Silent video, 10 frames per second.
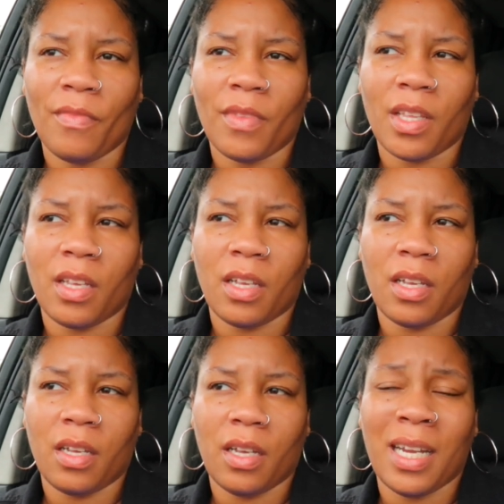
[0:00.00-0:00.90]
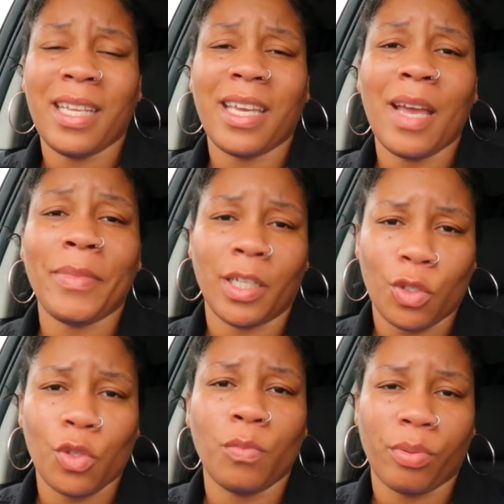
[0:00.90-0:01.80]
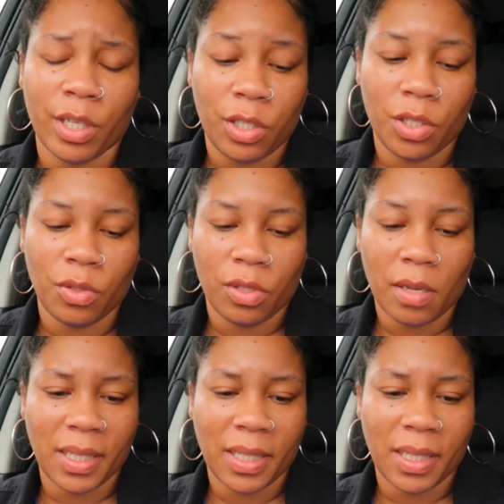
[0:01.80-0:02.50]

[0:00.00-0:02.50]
I need to get him another toothbrush too, so Mama.